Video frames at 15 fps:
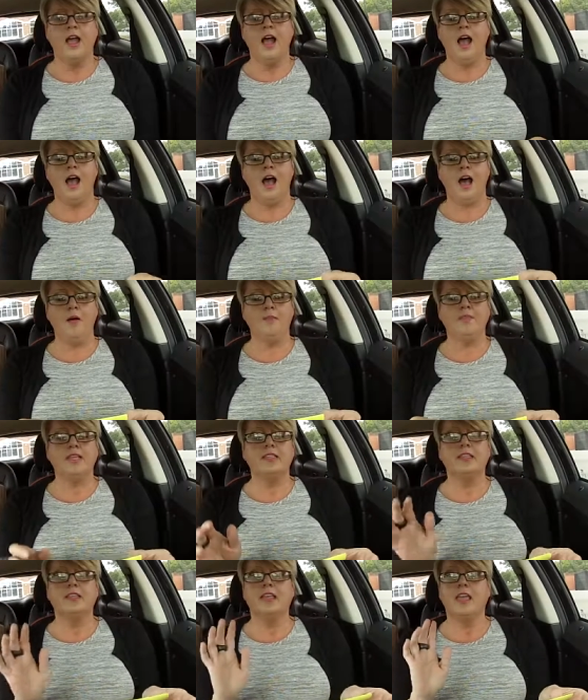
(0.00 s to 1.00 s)
Um,
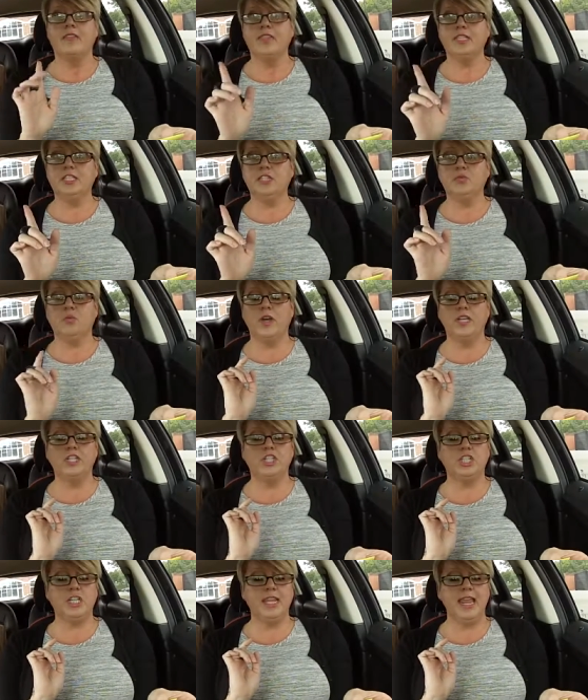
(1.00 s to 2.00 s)
and this is what
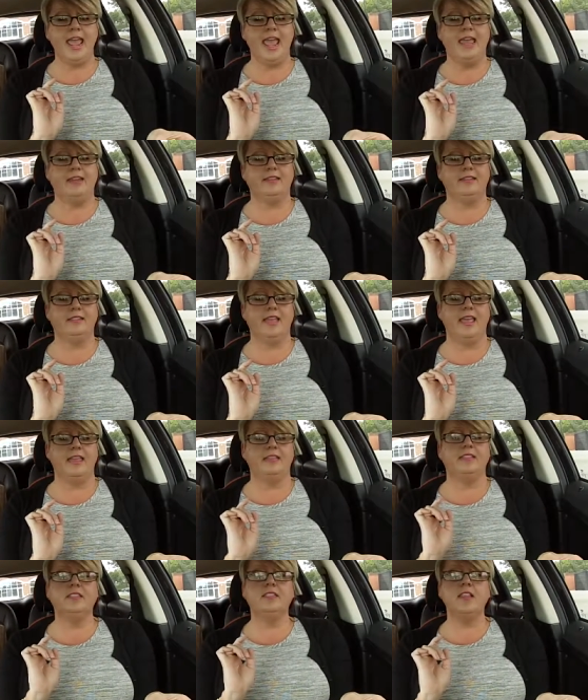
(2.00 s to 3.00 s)
she had to
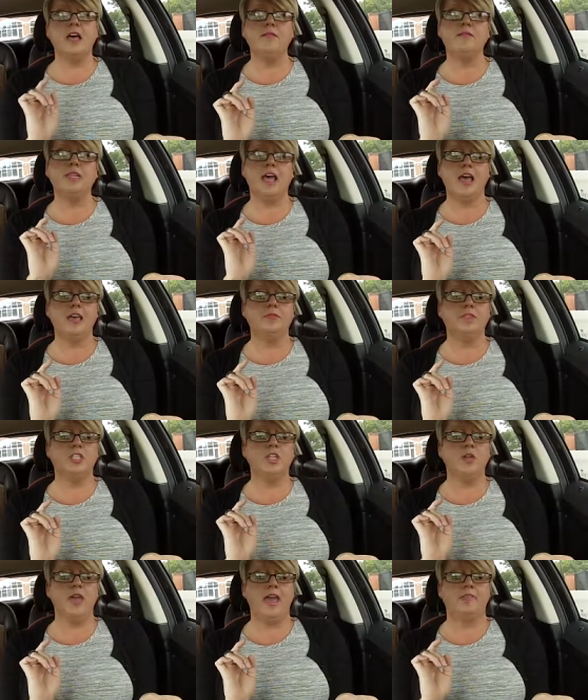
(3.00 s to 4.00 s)
say. Sometimes
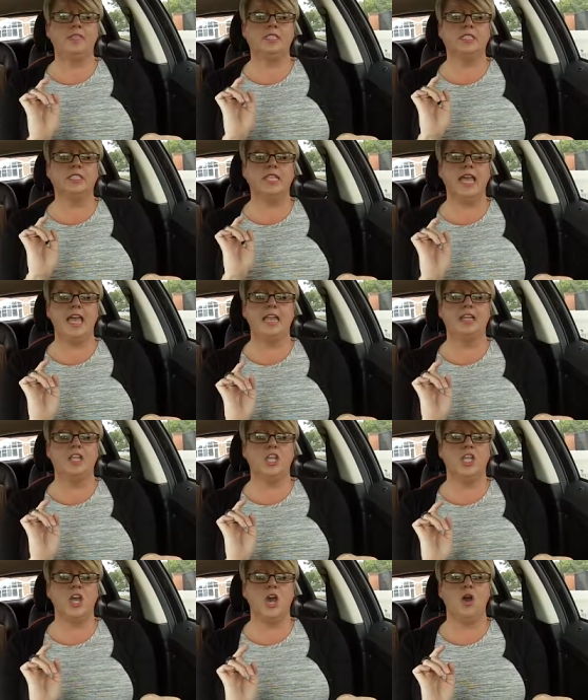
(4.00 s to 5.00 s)
you have to
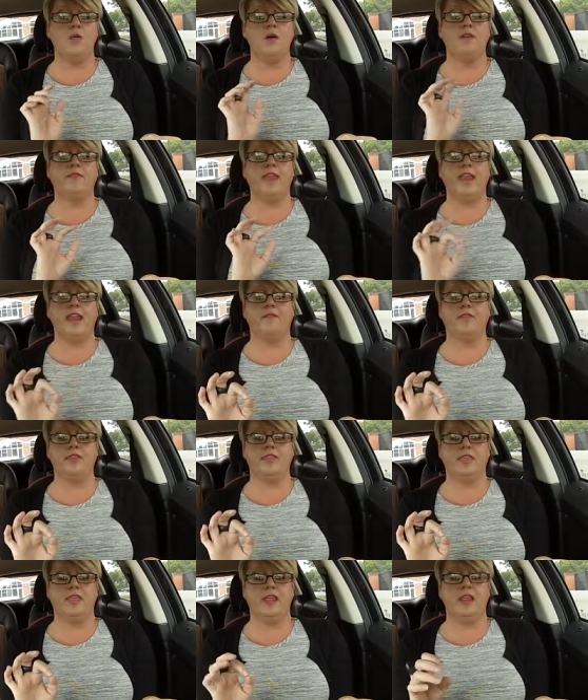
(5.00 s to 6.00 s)
let go of
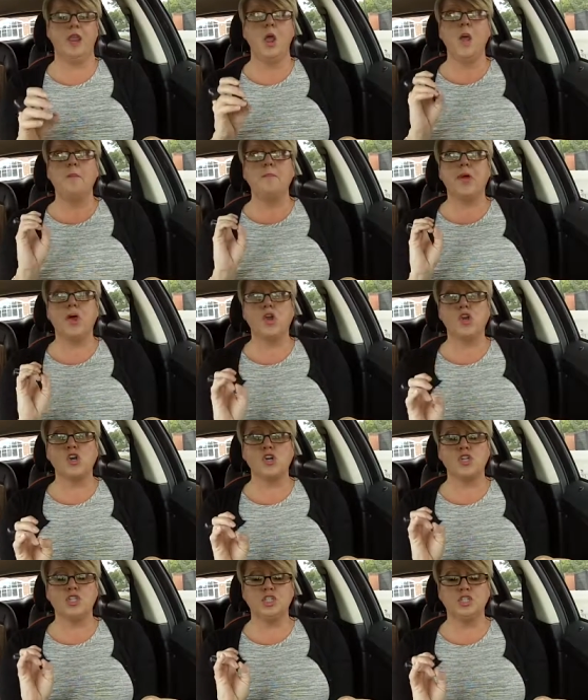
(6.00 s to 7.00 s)
everything.
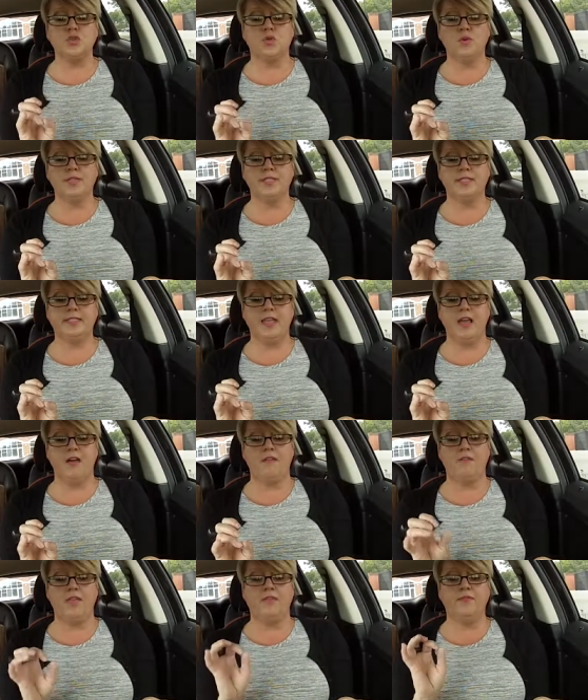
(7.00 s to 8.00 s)
Purge
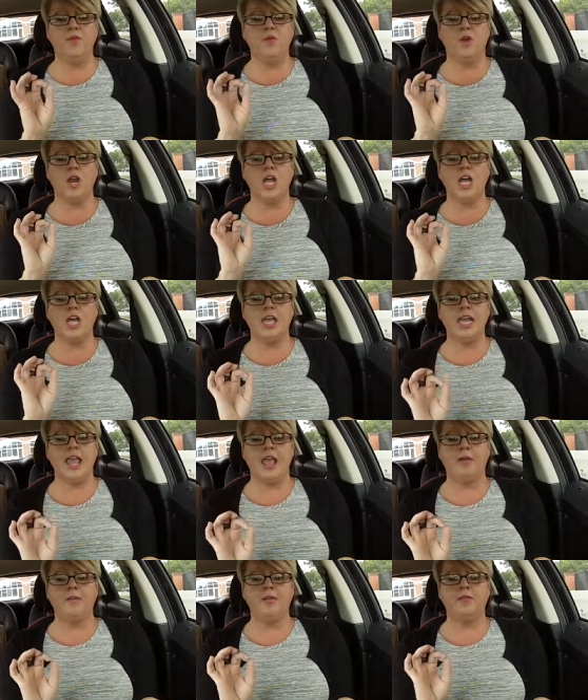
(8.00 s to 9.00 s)
yourself. If you are
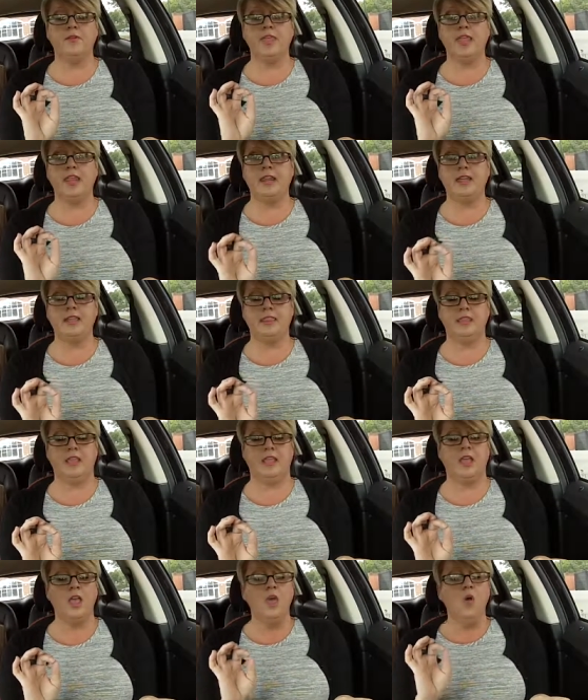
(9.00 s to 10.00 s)
unhappy with
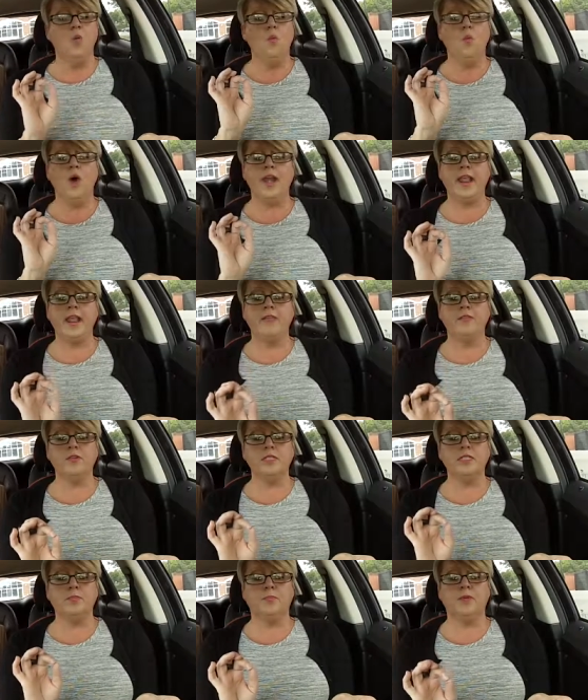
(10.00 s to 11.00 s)
anything, whatever
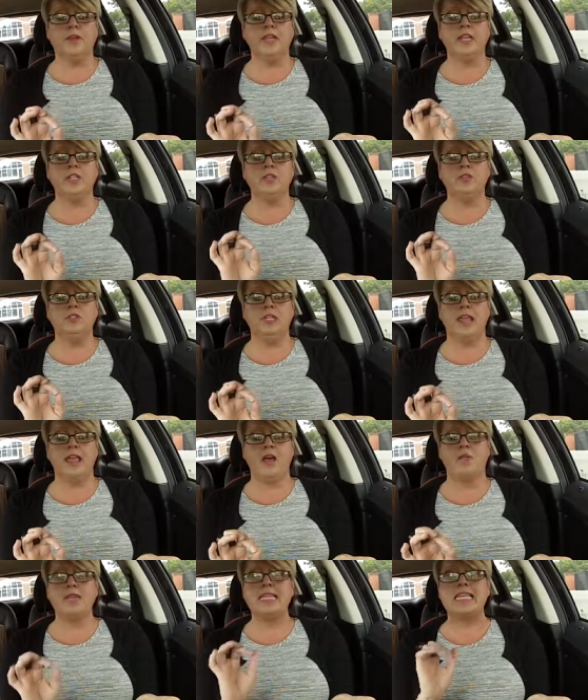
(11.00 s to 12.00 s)
is bringing you
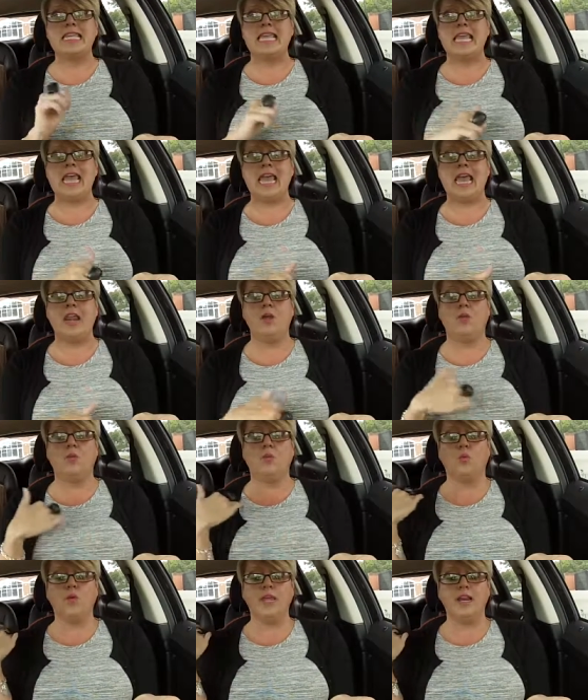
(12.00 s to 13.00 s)
down, get
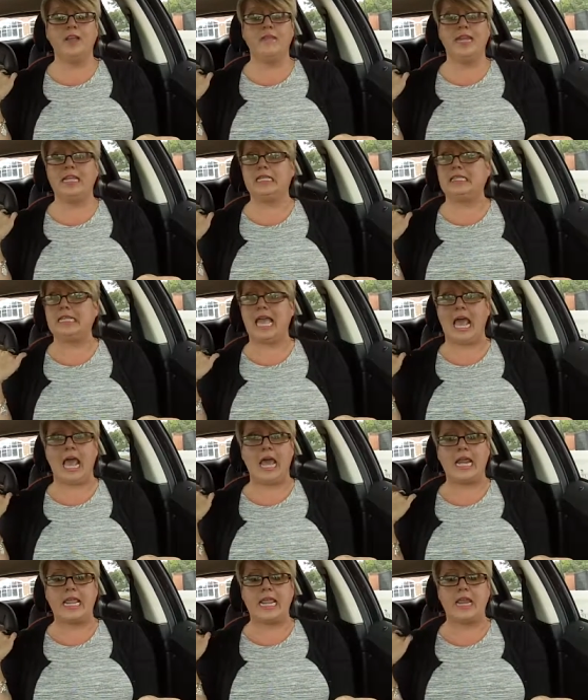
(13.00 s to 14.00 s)
rid of it. It's
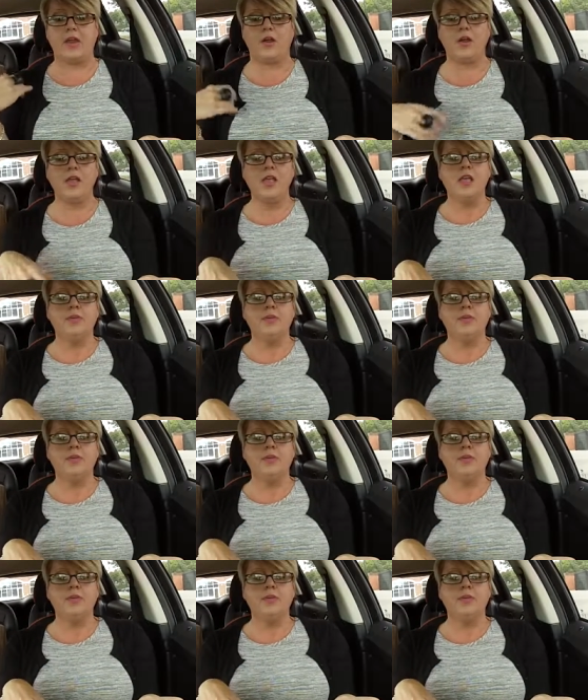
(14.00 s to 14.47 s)
out of here.